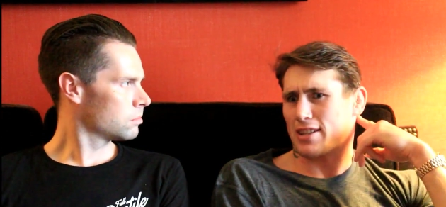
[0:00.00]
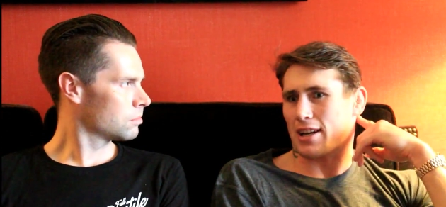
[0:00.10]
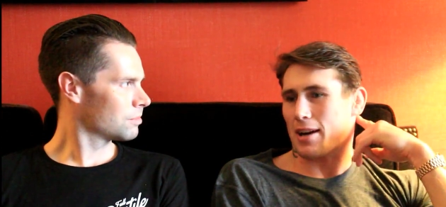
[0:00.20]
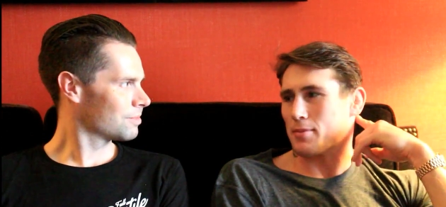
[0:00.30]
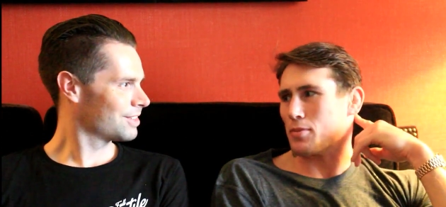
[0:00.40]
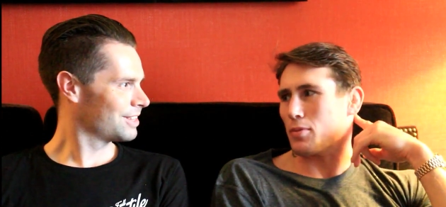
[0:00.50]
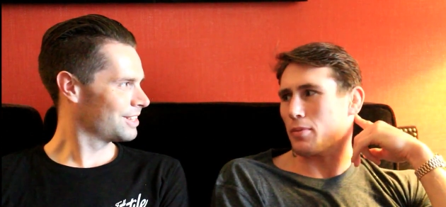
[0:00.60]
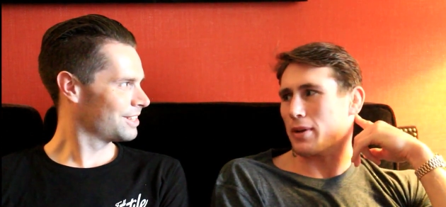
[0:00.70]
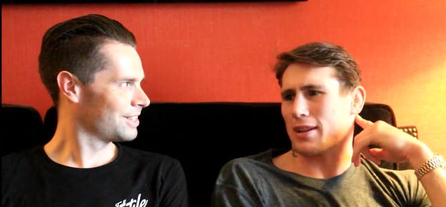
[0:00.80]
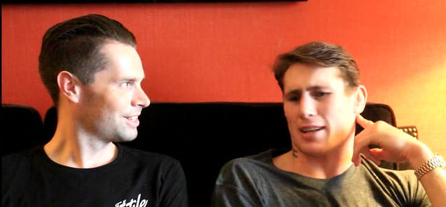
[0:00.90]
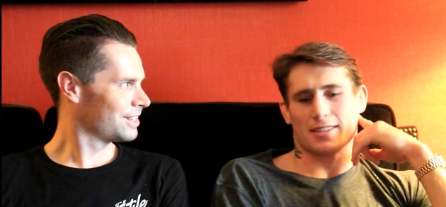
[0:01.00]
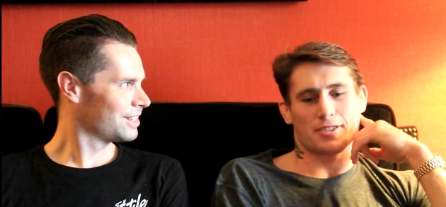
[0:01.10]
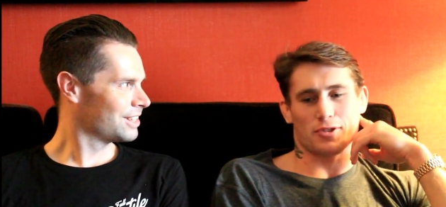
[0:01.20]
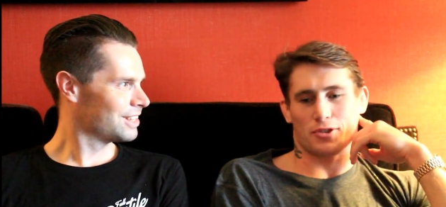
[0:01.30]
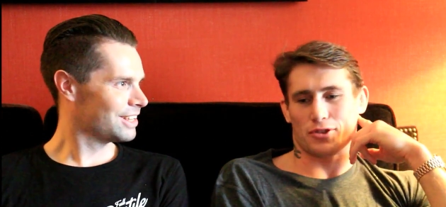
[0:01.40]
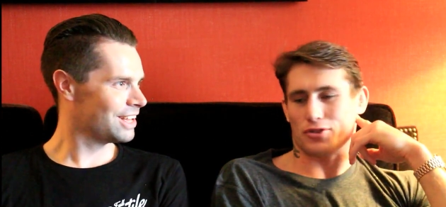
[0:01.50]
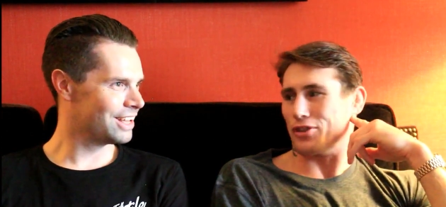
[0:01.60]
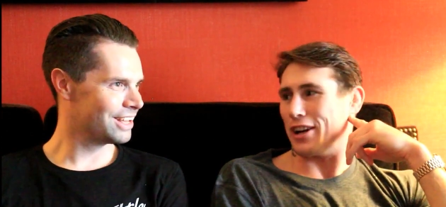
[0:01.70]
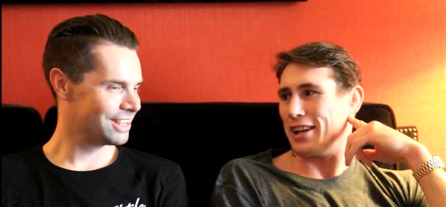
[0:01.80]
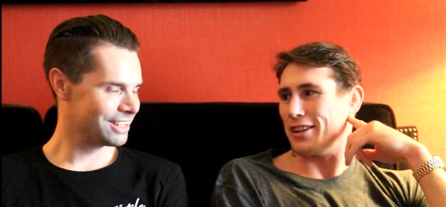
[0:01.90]
Speaker 1: times in one week. That's just
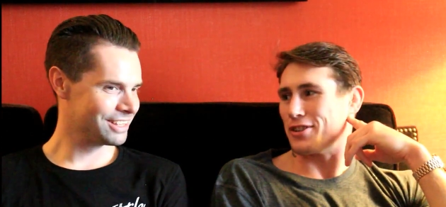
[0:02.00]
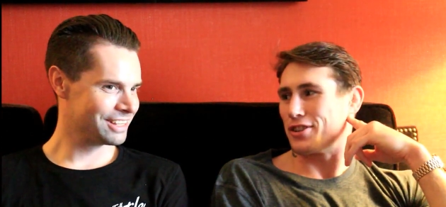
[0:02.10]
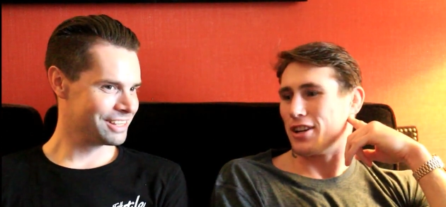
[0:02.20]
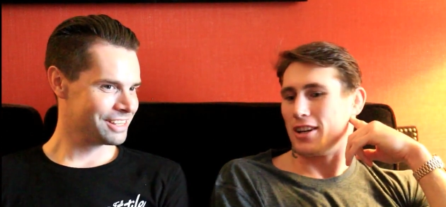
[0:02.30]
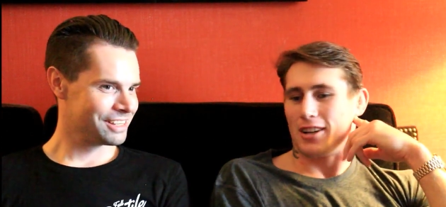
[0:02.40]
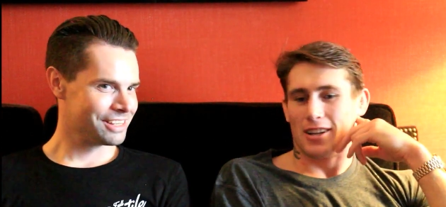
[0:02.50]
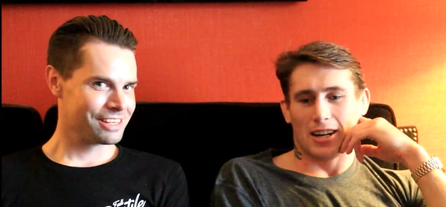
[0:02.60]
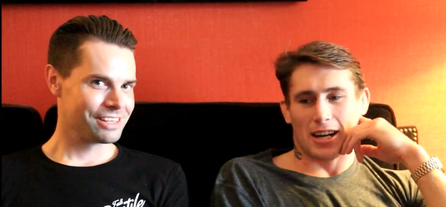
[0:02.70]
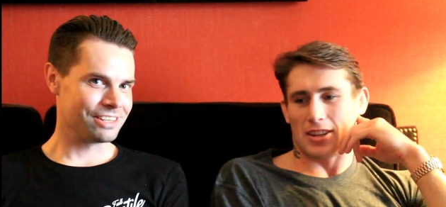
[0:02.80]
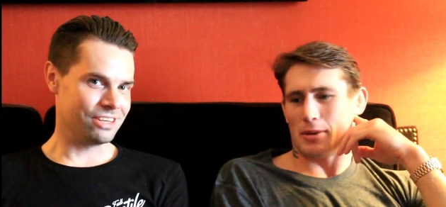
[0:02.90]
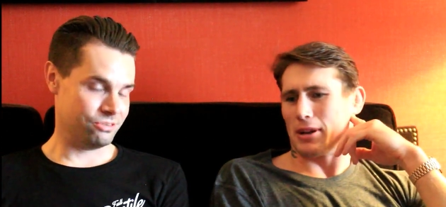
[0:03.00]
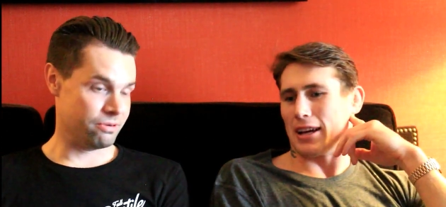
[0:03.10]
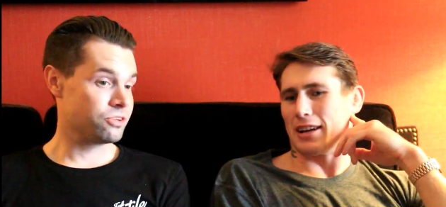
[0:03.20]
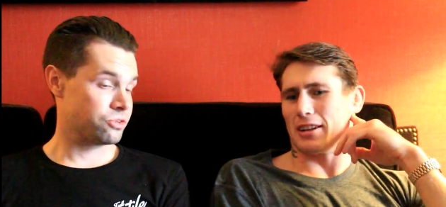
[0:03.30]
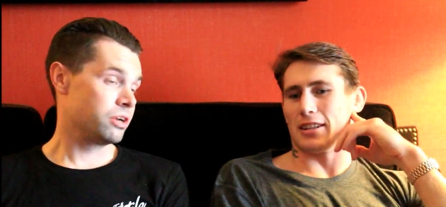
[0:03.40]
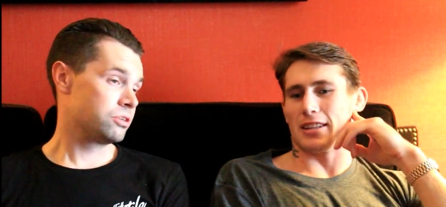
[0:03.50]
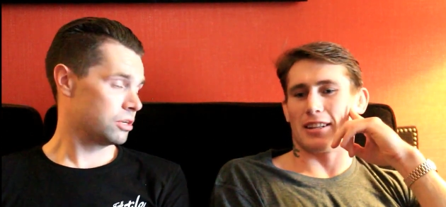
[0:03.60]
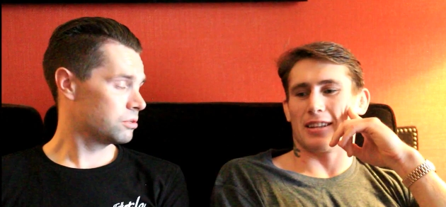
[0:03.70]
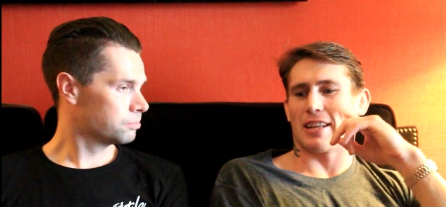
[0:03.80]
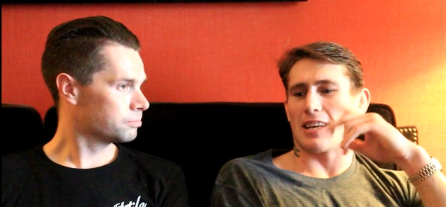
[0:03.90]
strange. And they it's were like, they,
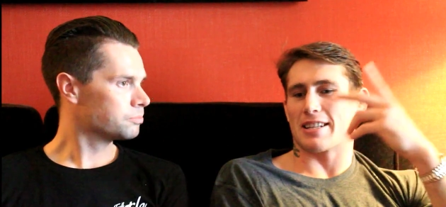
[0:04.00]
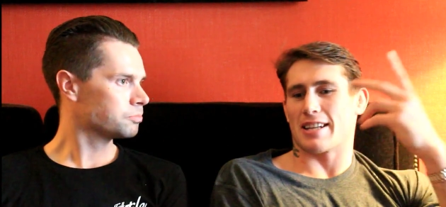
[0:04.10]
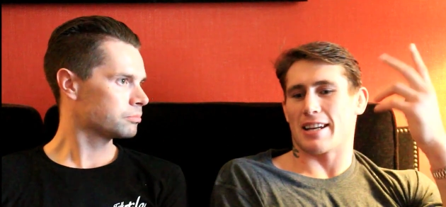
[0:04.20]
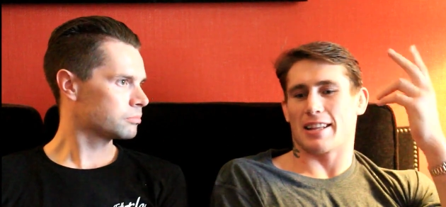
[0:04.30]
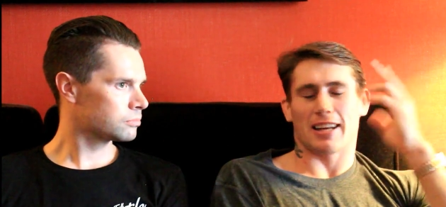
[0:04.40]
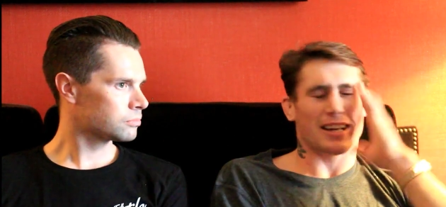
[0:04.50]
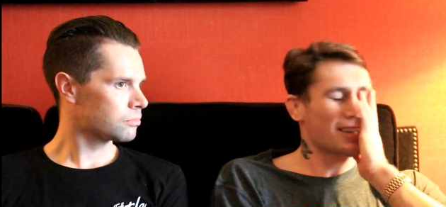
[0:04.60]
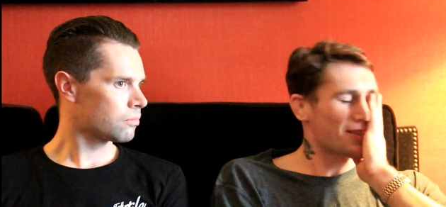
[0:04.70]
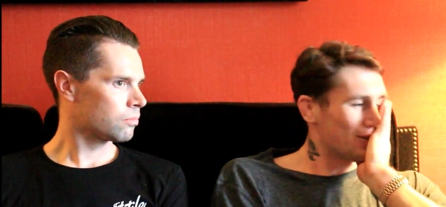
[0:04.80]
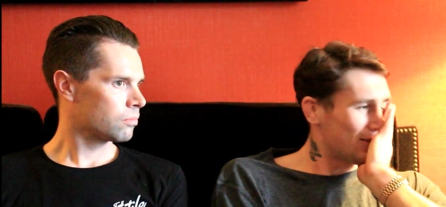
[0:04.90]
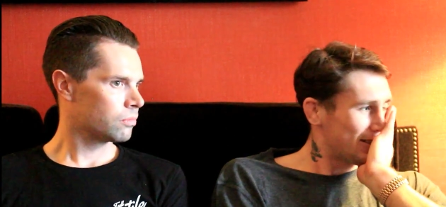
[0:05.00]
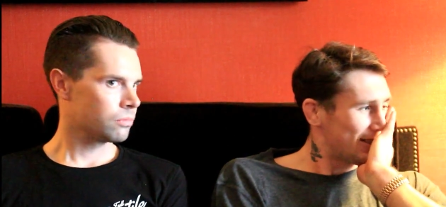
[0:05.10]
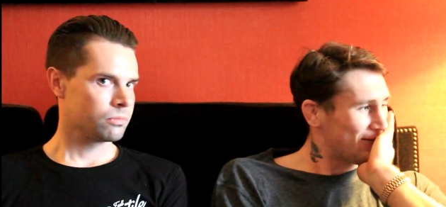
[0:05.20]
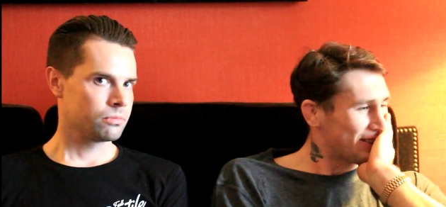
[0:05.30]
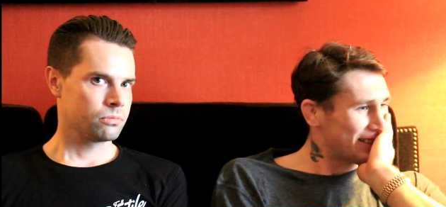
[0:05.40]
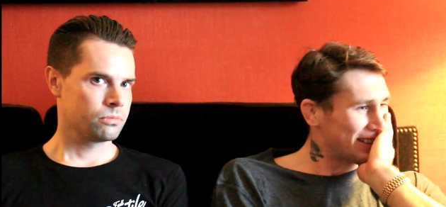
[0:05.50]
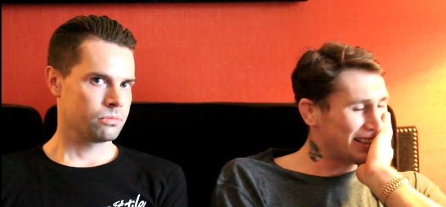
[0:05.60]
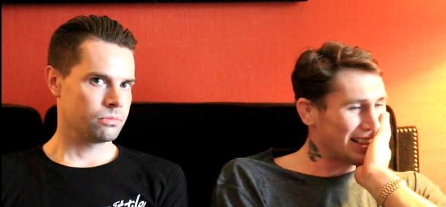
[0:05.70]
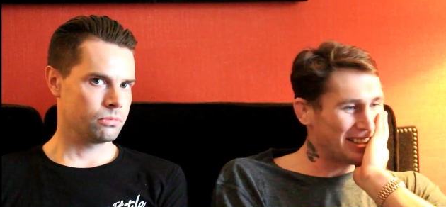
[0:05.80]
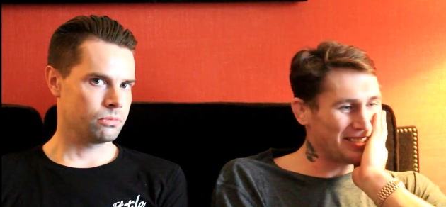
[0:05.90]
they, said like a something. What did they
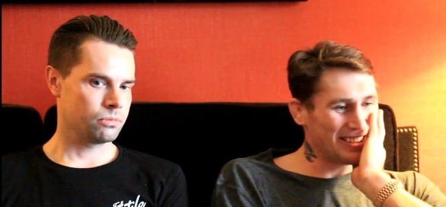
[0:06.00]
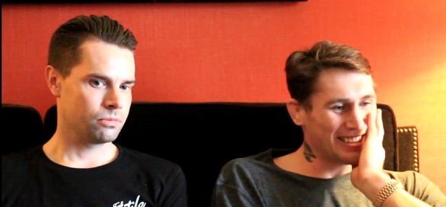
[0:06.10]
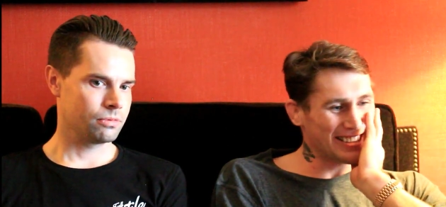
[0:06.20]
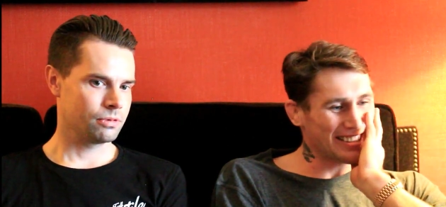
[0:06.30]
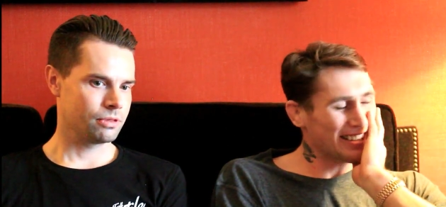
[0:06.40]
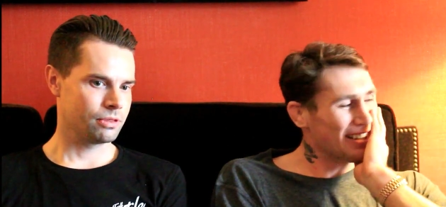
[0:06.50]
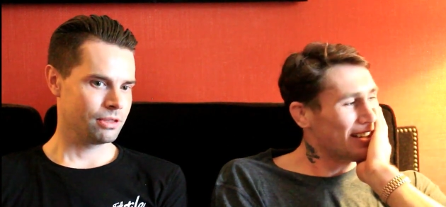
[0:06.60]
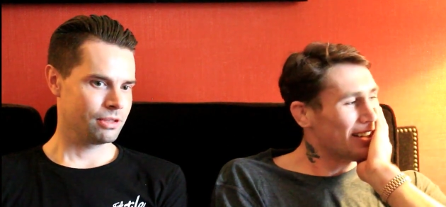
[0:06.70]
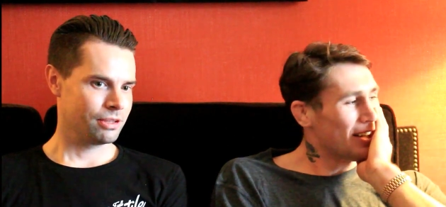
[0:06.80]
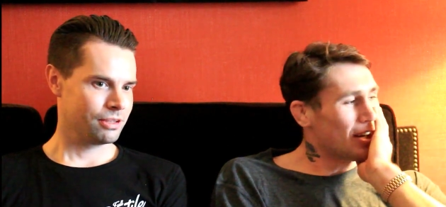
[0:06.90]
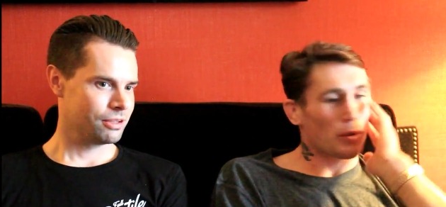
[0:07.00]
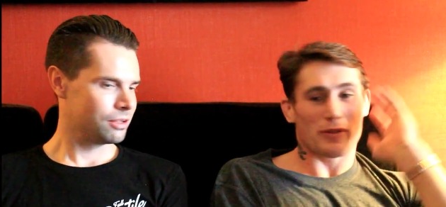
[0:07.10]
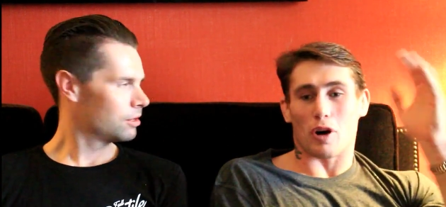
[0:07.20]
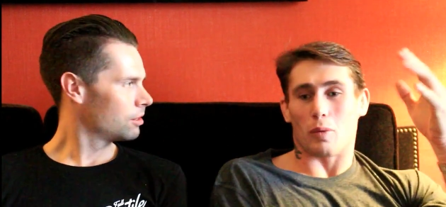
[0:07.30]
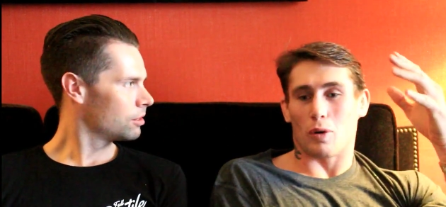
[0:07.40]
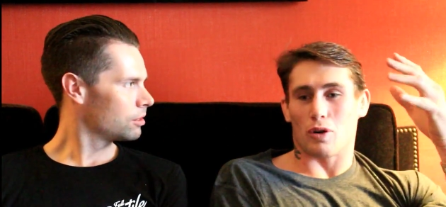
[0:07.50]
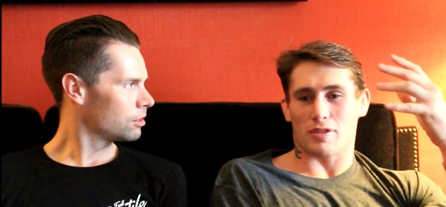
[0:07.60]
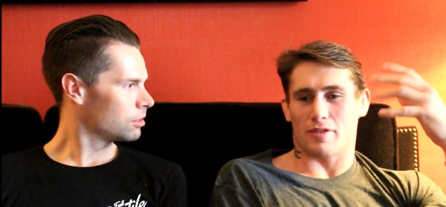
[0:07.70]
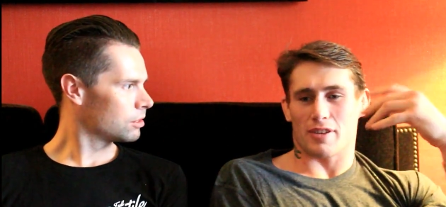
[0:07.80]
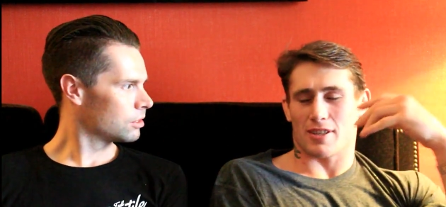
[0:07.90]
say? they said, "Oh, we've got water
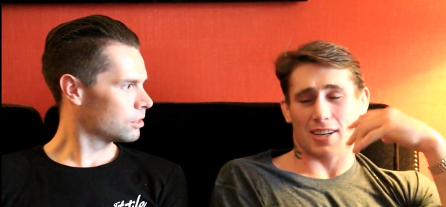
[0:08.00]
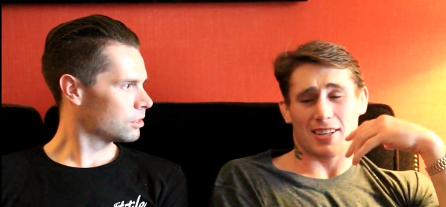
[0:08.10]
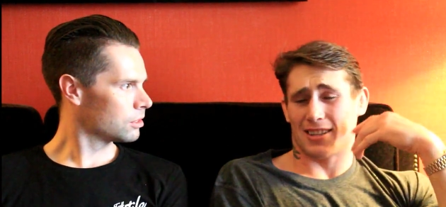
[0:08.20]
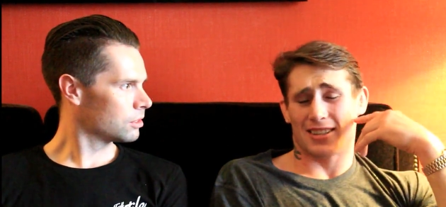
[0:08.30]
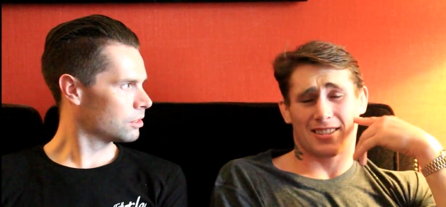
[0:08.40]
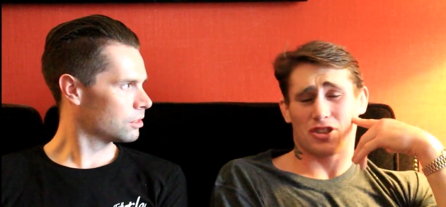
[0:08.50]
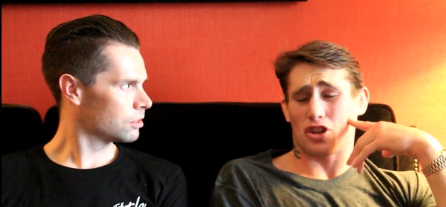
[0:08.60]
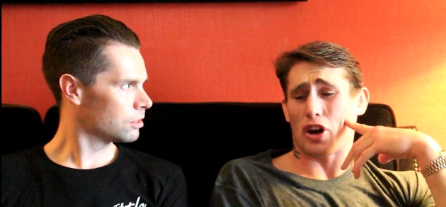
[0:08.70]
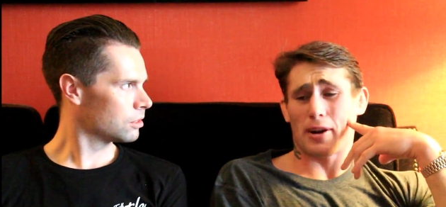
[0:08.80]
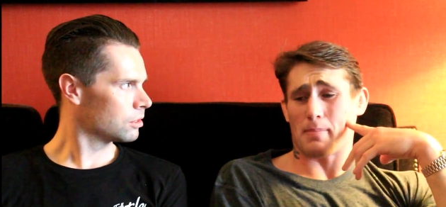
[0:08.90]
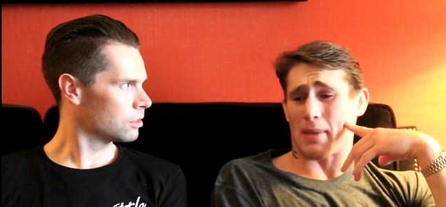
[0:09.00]
for you And I said, "Listen, there's nothing in